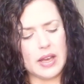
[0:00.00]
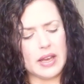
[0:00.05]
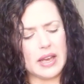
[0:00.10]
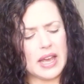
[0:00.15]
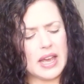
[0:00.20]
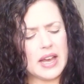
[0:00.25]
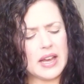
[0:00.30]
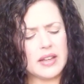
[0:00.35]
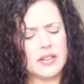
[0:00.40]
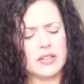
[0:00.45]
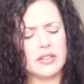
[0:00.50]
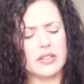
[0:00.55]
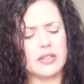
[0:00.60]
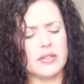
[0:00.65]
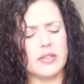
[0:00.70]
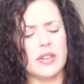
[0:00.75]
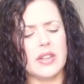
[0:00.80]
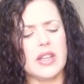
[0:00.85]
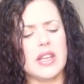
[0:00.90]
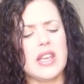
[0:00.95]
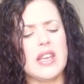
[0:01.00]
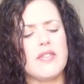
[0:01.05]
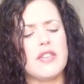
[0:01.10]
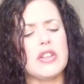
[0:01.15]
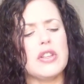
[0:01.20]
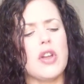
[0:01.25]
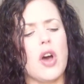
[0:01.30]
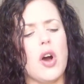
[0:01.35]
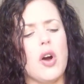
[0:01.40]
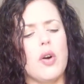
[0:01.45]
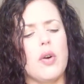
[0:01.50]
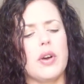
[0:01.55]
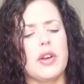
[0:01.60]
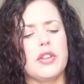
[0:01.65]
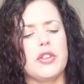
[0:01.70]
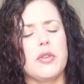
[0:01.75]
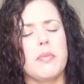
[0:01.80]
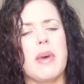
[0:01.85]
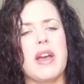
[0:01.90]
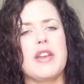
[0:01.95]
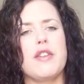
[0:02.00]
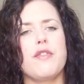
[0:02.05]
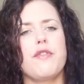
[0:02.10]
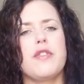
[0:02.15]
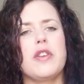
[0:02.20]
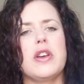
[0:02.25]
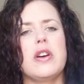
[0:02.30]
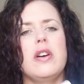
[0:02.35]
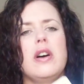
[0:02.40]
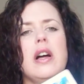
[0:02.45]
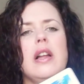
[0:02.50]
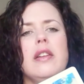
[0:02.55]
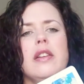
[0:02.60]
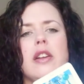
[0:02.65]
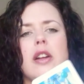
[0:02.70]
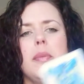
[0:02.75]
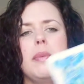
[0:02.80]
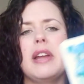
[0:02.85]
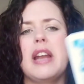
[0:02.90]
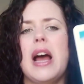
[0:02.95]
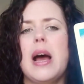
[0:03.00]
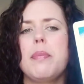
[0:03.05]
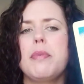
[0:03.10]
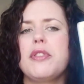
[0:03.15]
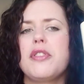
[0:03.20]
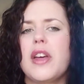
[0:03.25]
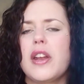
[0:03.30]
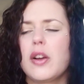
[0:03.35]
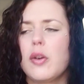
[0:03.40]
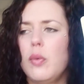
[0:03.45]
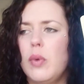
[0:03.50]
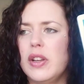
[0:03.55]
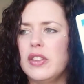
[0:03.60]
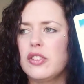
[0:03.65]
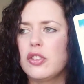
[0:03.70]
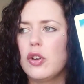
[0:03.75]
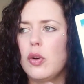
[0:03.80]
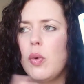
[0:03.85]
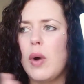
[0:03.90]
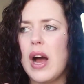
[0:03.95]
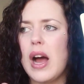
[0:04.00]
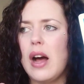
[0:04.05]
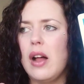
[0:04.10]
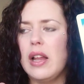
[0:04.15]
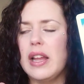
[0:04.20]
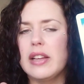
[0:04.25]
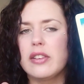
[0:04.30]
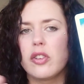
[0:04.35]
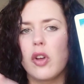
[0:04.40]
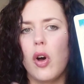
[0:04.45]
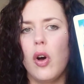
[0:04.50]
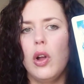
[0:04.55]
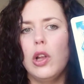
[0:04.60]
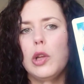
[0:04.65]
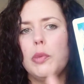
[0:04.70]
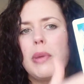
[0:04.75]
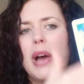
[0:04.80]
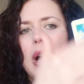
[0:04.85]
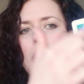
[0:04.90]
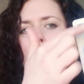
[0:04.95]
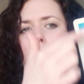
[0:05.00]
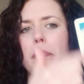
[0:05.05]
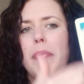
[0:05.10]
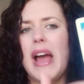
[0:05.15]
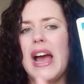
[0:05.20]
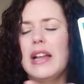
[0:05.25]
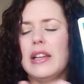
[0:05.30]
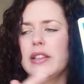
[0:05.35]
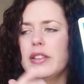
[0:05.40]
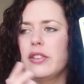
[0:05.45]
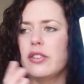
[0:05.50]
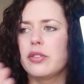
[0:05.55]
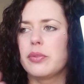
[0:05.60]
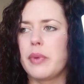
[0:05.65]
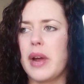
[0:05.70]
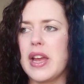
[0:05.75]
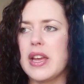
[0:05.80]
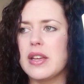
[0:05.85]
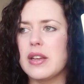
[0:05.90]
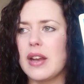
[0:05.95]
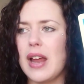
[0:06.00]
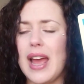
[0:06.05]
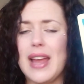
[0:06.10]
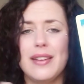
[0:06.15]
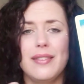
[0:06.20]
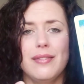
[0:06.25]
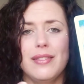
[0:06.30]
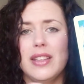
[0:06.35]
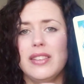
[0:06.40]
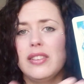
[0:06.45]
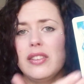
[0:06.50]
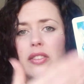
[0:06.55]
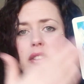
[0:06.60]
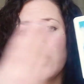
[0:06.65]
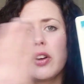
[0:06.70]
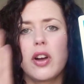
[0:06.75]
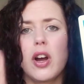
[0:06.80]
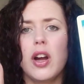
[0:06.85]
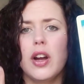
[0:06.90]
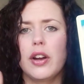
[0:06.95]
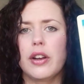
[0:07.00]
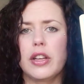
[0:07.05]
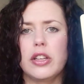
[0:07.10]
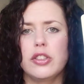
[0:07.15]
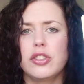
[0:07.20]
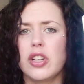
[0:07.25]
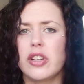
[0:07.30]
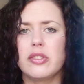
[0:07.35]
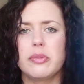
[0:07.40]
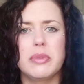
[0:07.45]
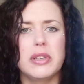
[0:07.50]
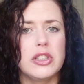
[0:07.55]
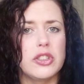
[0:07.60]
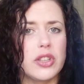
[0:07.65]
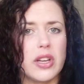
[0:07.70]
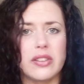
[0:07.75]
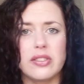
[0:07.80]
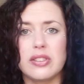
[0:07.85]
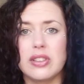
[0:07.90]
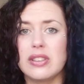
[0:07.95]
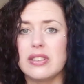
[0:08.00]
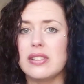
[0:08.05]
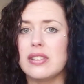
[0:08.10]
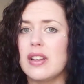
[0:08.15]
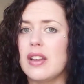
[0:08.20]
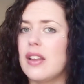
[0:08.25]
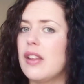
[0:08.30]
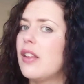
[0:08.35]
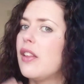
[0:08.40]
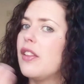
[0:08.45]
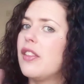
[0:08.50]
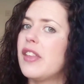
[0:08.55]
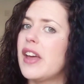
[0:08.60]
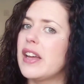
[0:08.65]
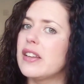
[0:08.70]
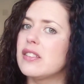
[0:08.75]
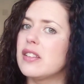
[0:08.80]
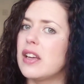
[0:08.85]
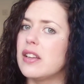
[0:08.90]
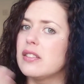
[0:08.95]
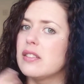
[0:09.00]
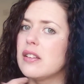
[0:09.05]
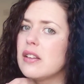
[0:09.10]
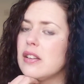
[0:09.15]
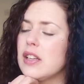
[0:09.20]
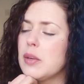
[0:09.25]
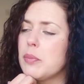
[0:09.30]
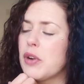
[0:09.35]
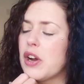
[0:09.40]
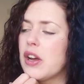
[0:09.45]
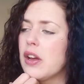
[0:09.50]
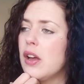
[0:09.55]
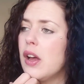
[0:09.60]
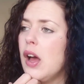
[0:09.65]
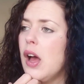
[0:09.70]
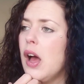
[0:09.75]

And even though you might feel a little bit apathetic once in a while, it's all about balance, right? And this is our card, adjustment, justice, that's us, Libra.